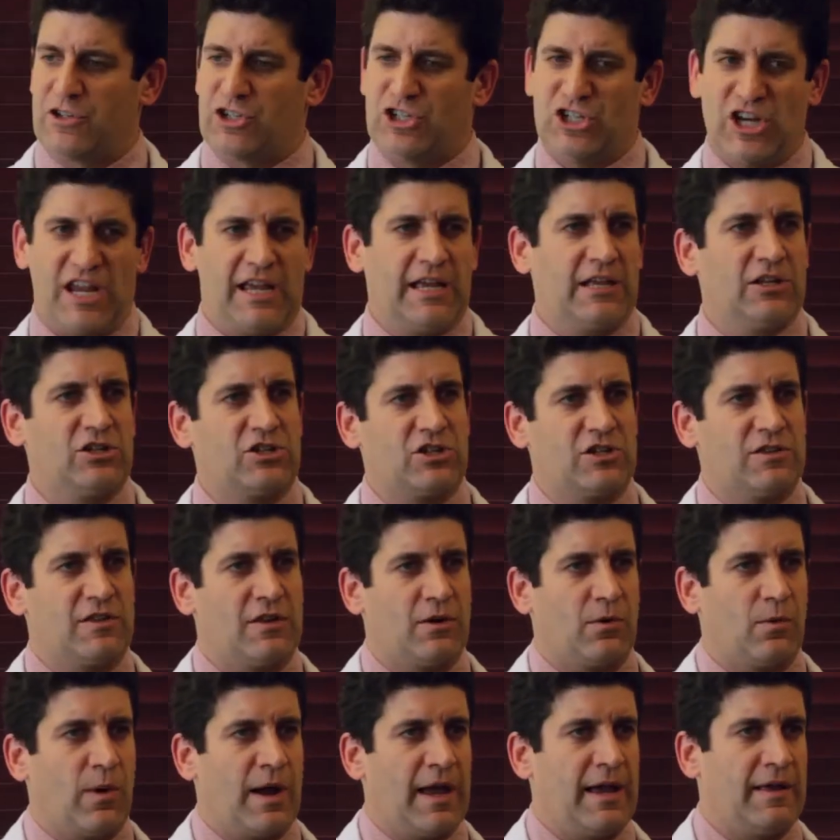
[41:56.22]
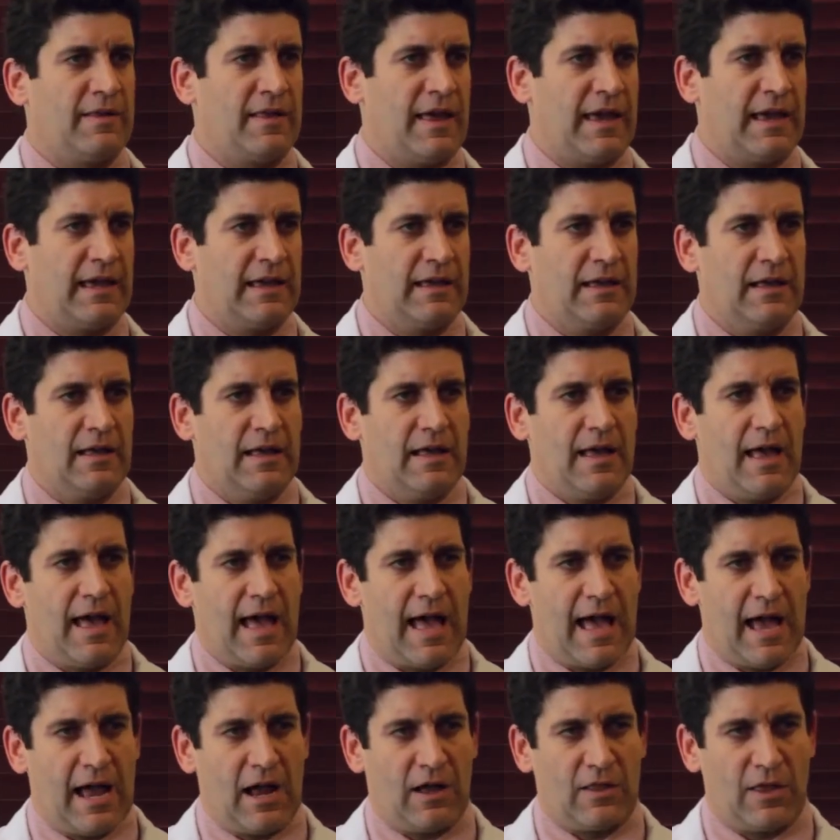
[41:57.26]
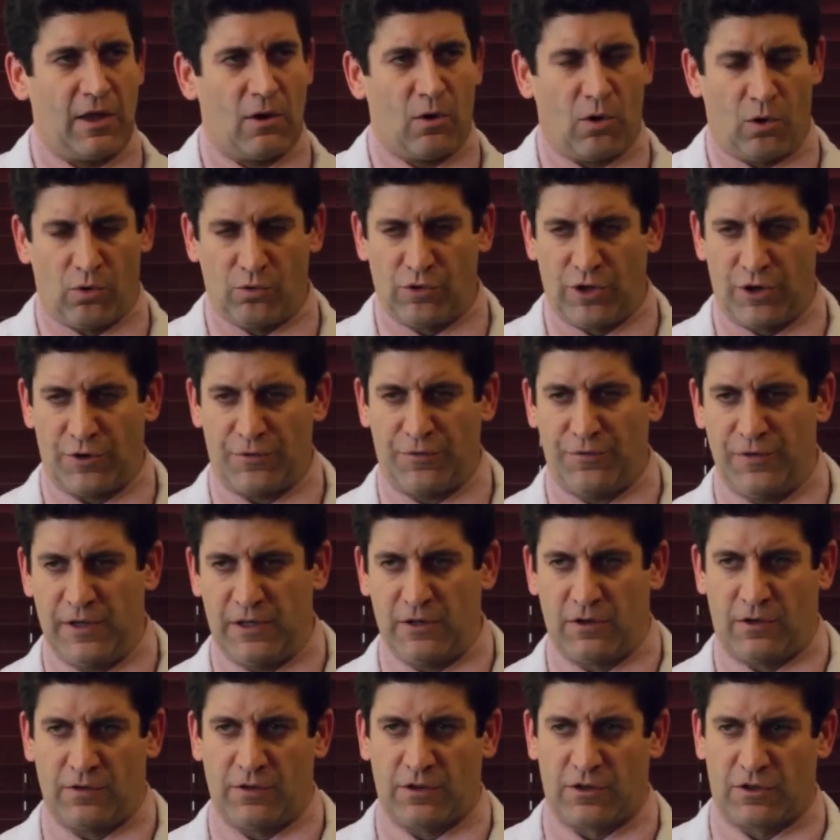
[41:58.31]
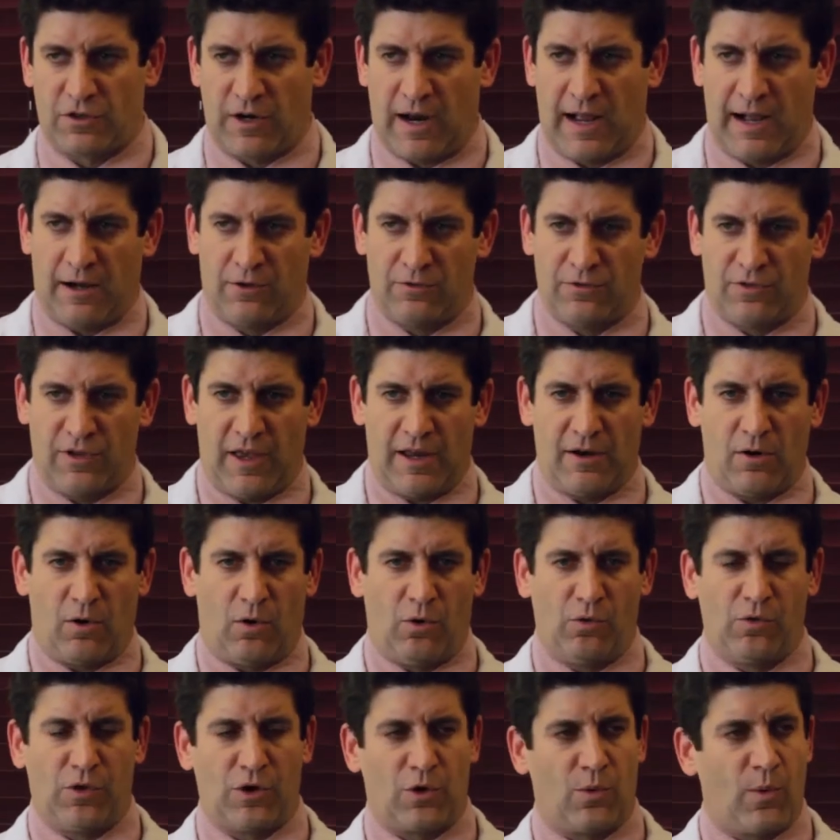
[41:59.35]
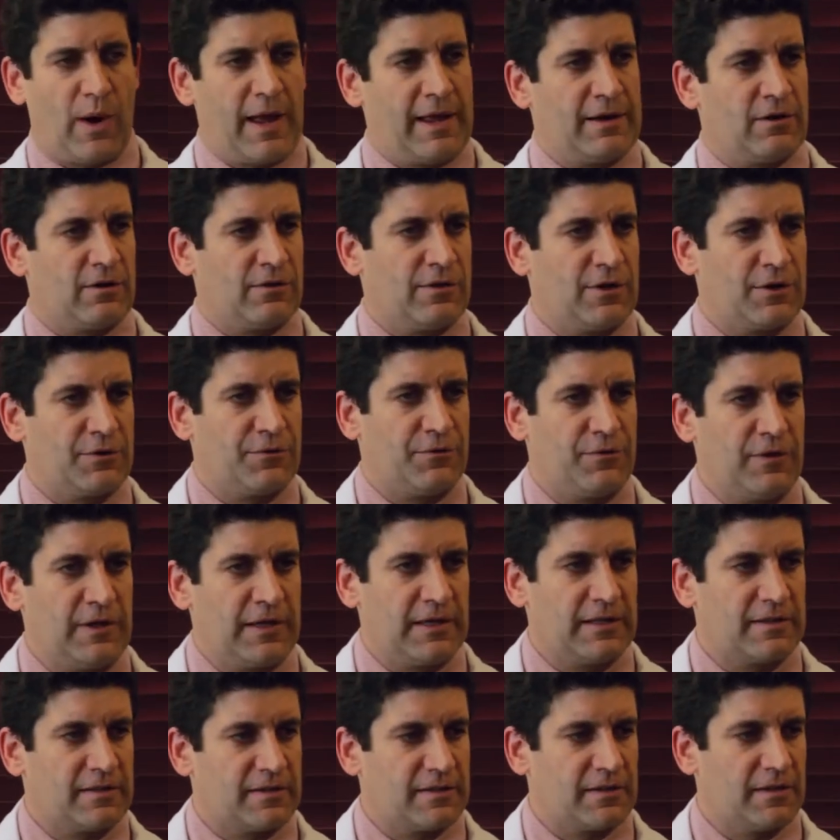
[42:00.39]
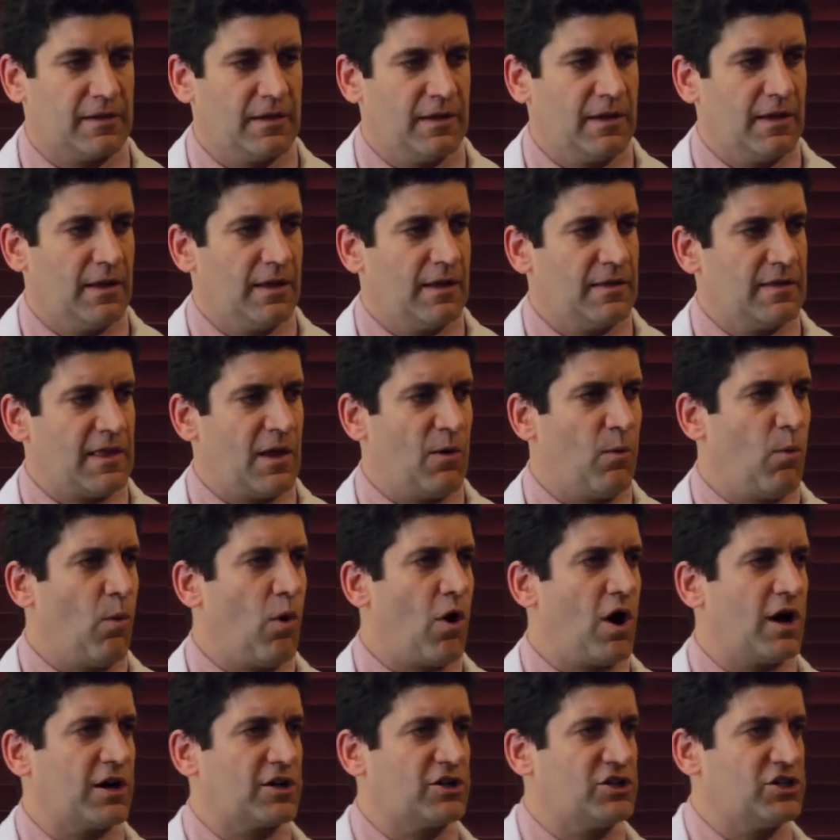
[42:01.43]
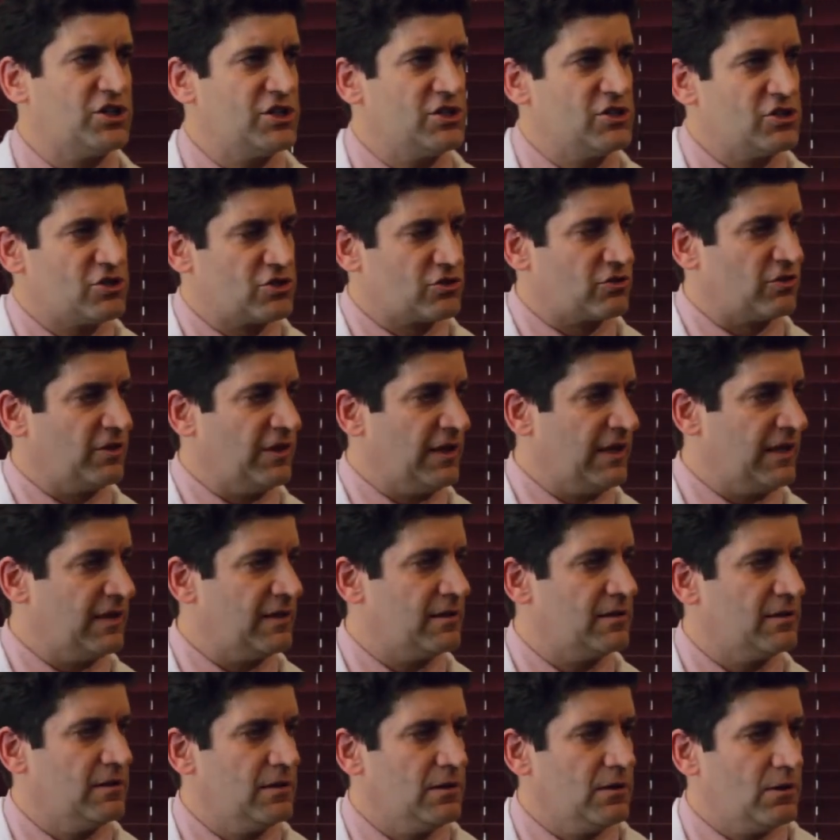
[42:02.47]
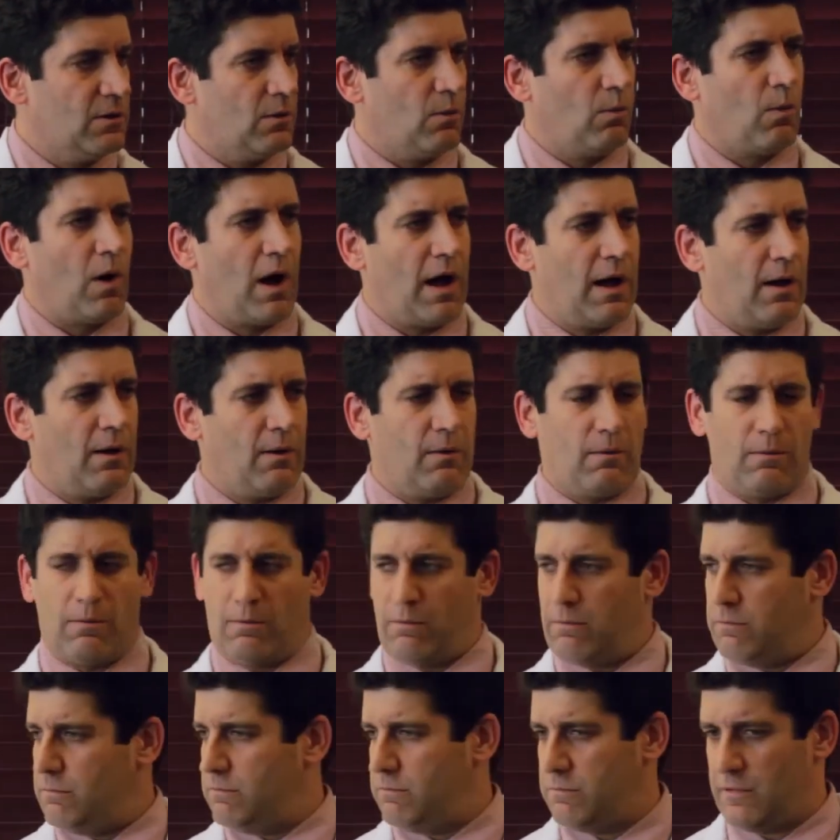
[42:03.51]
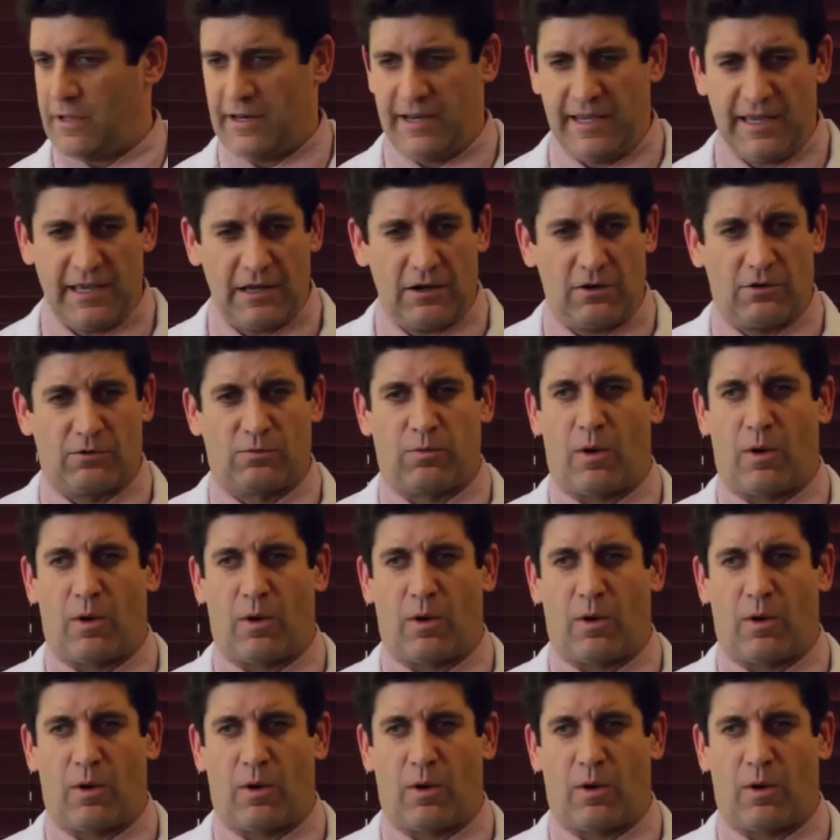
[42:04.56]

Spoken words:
change in the way they hold their feet on the ground and hold their weight on their feet. They walk gingerly. Why? It healed.